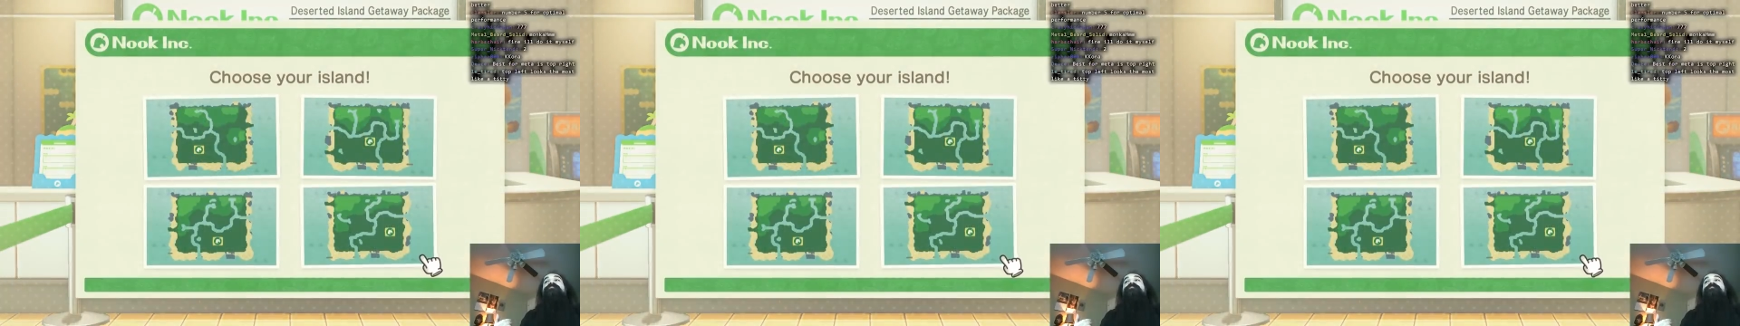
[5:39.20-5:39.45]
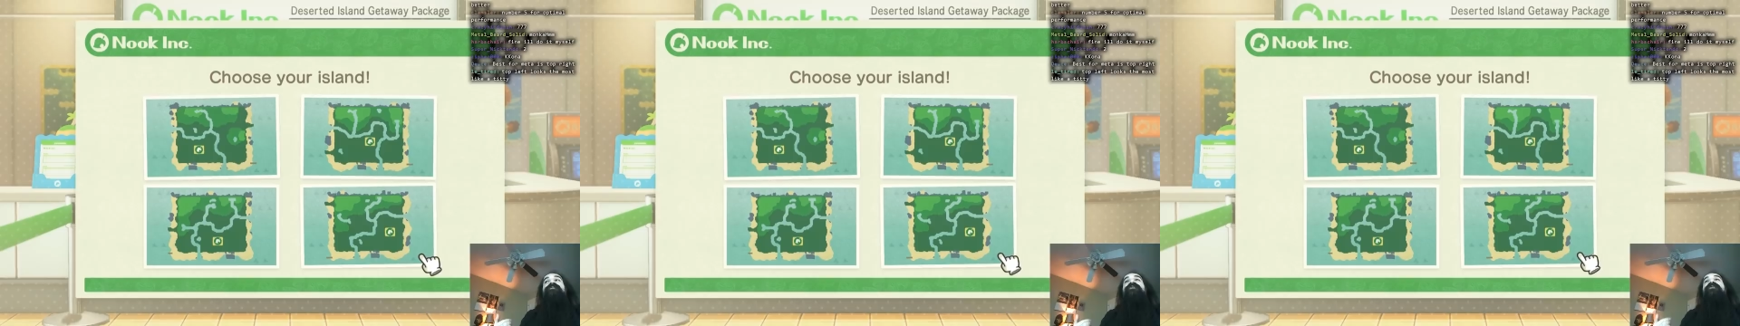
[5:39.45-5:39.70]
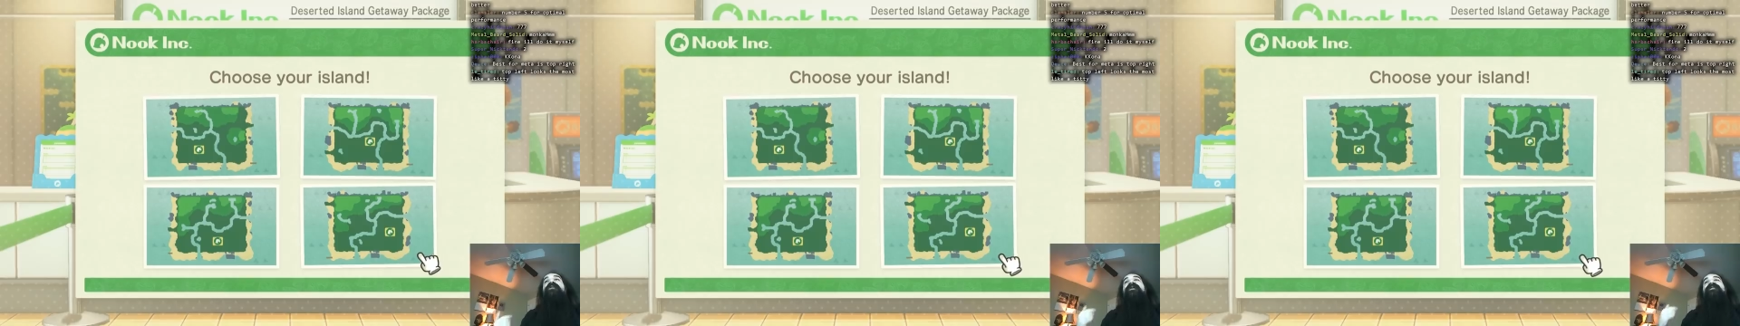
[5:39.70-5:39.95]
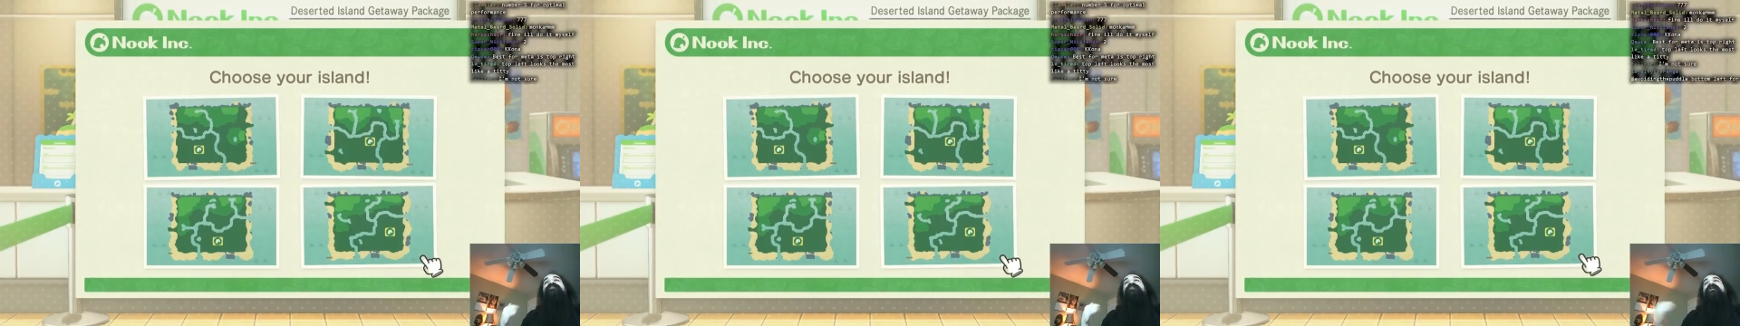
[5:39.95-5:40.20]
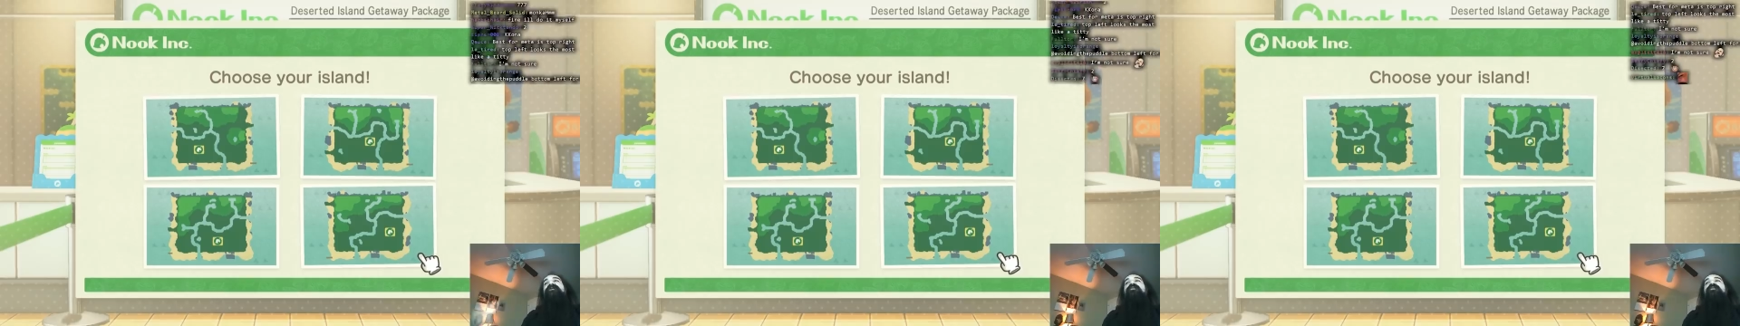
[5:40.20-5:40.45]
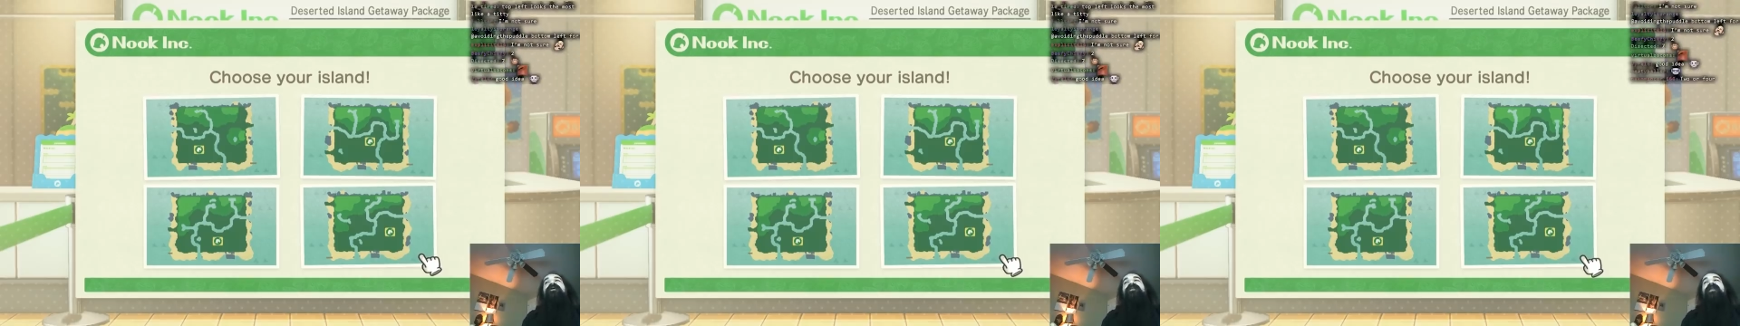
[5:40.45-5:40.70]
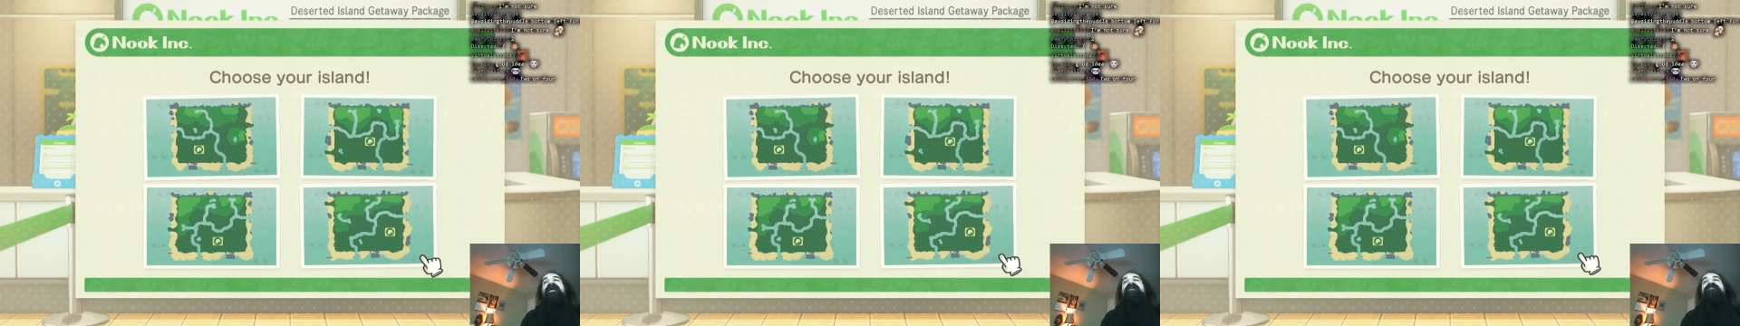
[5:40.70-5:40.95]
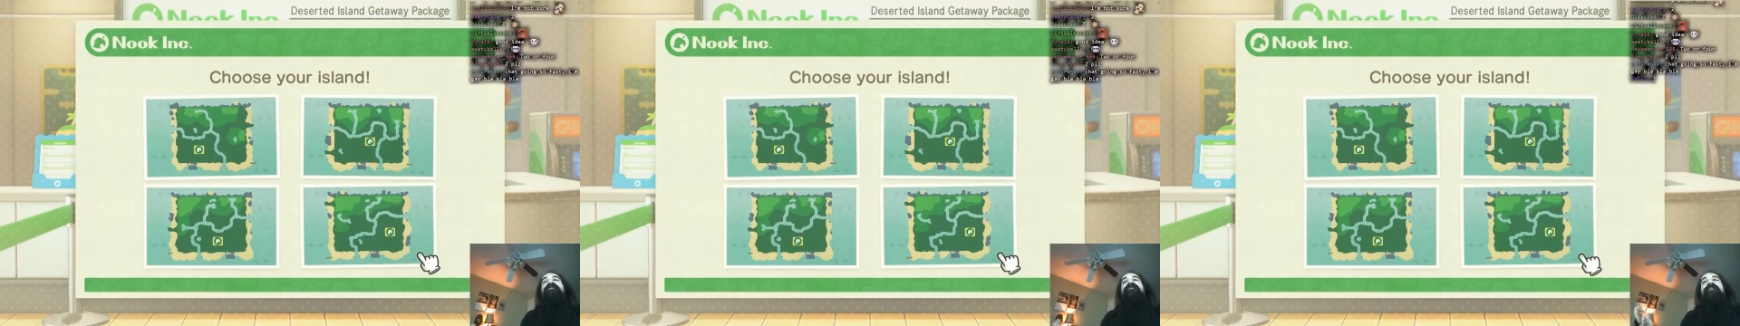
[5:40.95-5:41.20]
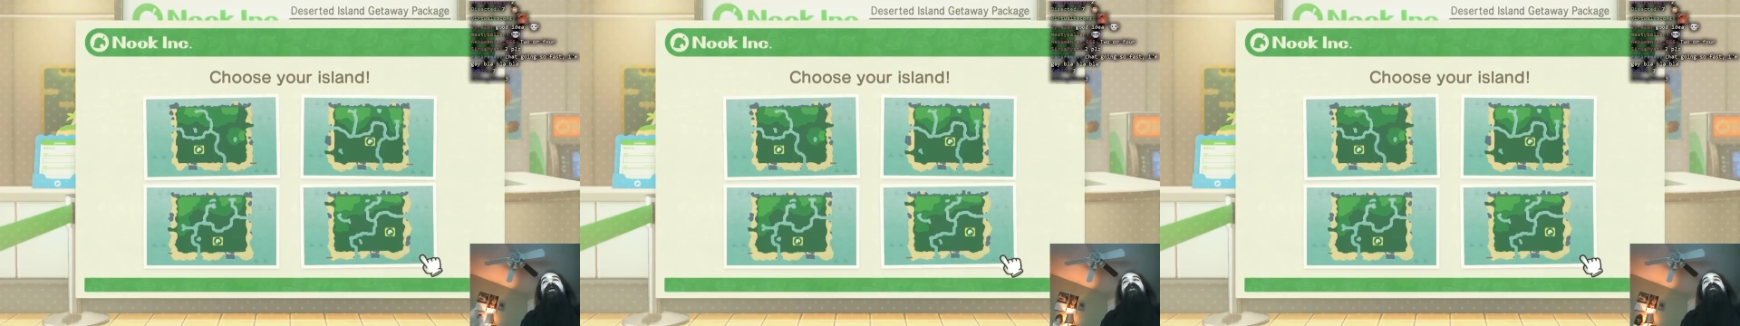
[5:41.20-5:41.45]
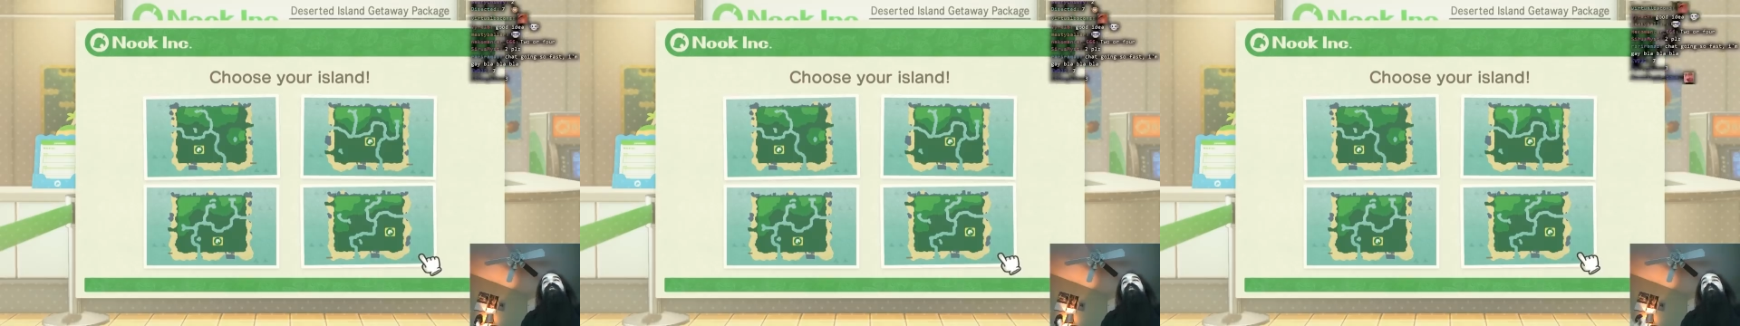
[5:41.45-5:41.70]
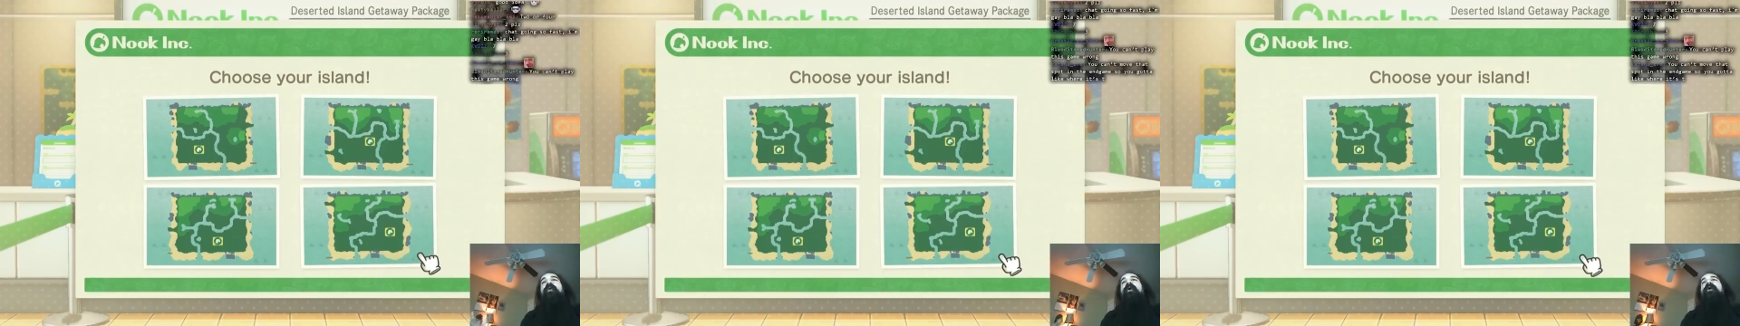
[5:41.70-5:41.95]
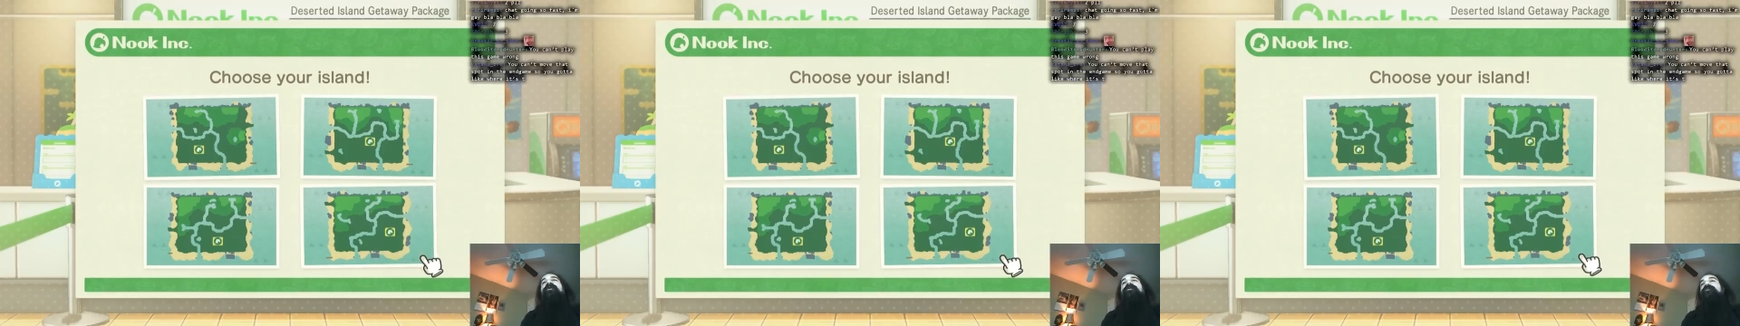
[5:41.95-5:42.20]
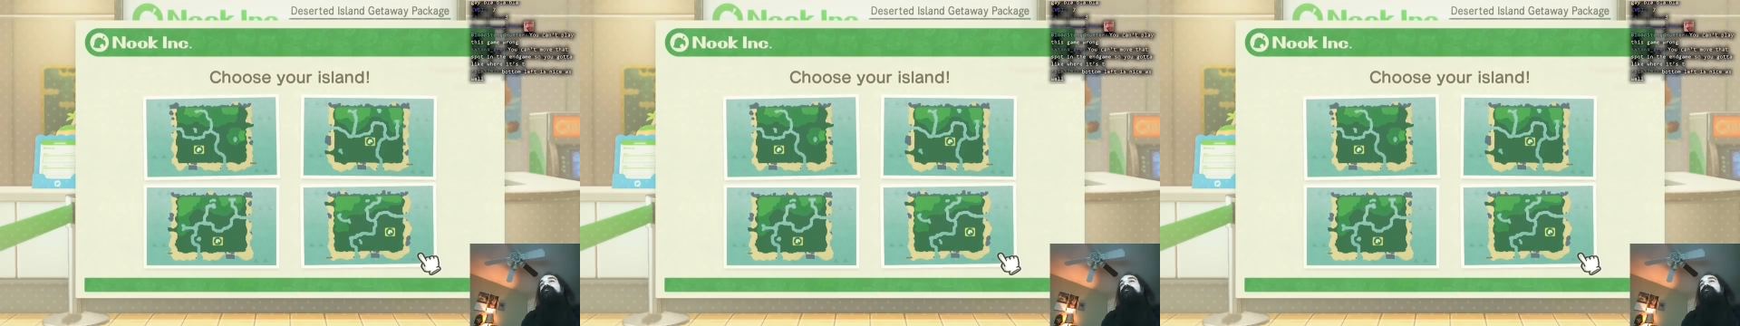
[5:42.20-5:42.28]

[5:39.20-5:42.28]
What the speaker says: Nobody's mouth can be seen.